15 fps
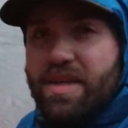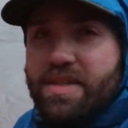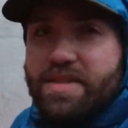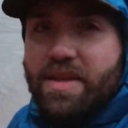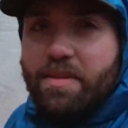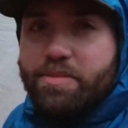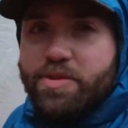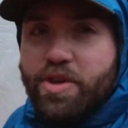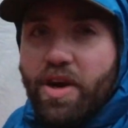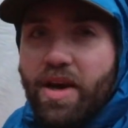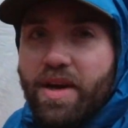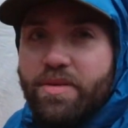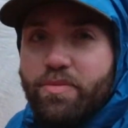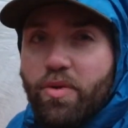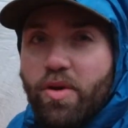slept
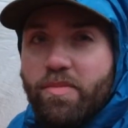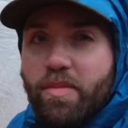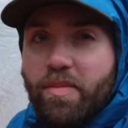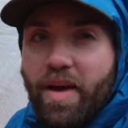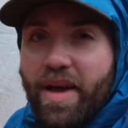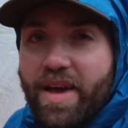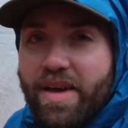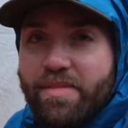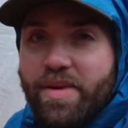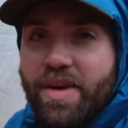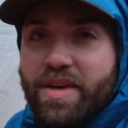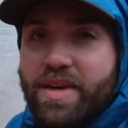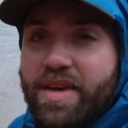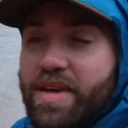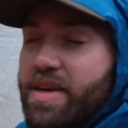dry and warm in my
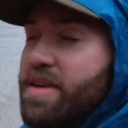hammock.